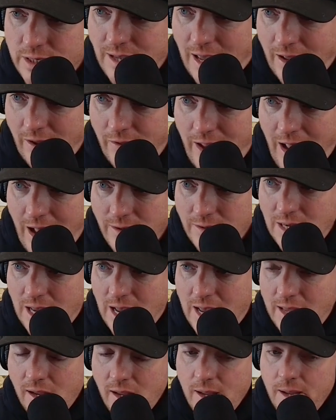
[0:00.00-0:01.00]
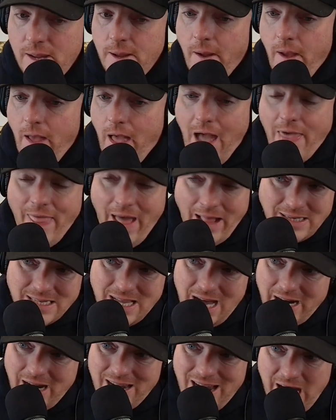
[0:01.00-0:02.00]
redesign on the outside, and
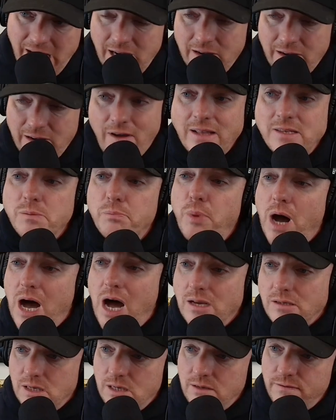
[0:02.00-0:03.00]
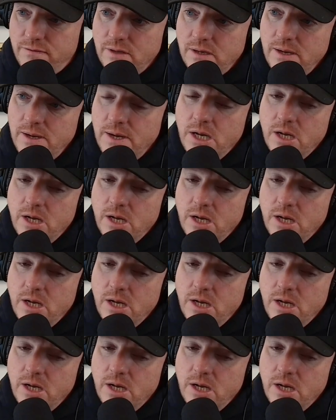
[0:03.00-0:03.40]
that's not a negative. That's a positive.